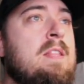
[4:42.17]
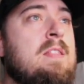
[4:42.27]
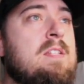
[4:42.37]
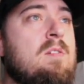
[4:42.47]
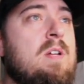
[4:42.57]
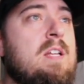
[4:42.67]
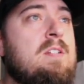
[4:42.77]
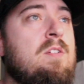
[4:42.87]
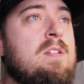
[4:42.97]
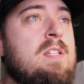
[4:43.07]
Then this one,
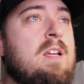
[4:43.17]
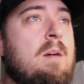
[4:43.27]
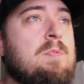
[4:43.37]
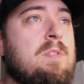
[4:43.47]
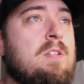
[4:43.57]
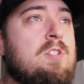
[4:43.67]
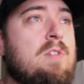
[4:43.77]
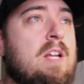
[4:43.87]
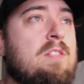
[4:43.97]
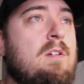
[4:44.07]
as you can see, comes with the
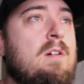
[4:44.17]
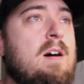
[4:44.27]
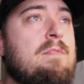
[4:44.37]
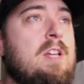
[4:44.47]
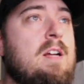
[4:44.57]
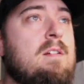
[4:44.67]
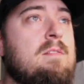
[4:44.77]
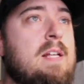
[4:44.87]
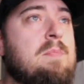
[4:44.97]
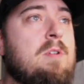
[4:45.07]
trick throw off
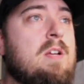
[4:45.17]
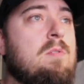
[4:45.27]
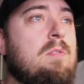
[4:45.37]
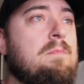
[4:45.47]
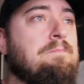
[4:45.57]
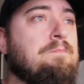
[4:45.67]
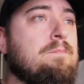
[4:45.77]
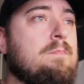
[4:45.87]
there. That's pretty cool.